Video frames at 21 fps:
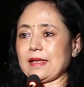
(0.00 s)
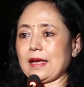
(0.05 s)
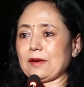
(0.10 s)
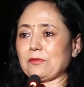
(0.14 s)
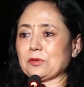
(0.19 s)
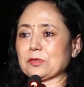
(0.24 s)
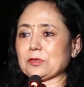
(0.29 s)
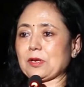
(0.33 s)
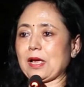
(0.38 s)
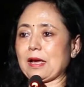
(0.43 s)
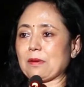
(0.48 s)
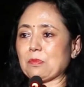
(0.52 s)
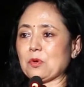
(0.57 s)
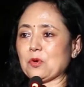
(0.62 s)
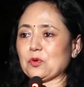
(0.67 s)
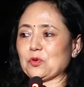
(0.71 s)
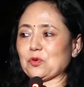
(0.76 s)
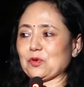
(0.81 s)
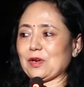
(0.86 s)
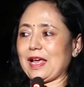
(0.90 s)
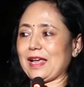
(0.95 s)
That was our
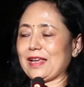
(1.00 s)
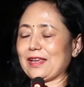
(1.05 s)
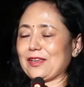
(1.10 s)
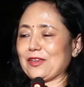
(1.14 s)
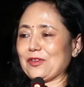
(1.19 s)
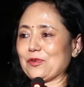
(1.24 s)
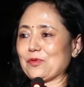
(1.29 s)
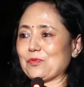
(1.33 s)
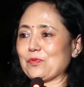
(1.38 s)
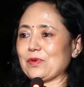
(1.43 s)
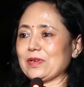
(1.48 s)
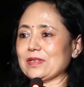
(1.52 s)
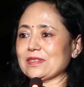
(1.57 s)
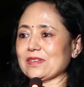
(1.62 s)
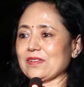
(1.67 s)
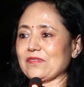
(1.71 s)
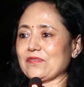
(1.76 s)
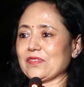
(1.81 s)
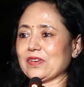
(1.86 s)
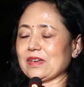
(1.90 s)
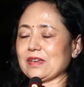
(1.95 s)
motto, like, you know, we
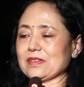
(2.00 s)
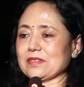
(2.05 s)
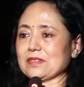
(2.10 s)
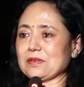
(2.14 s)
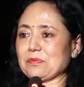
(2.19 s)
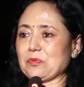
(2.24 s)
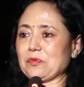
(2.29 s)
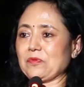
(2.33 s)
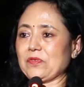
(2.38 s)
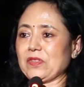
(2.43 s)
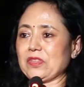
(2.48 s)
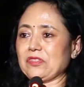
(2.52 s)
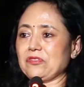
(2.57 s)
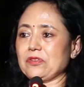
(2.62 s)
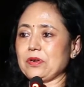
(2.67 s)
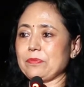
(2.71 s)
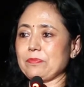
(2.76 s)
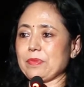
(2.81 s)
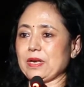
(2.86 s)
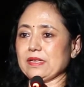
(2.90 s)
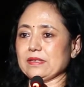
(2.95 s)
serve the customer within
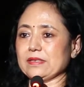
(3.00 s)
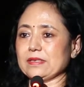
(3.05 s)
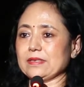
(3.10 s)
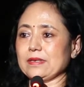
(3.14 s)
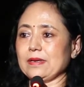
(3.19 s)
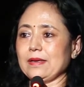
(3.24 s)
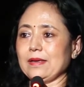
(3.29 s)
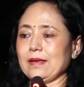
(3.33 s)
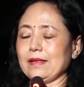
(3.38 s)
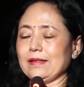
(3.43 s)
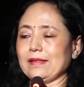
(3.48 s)
3 minutes.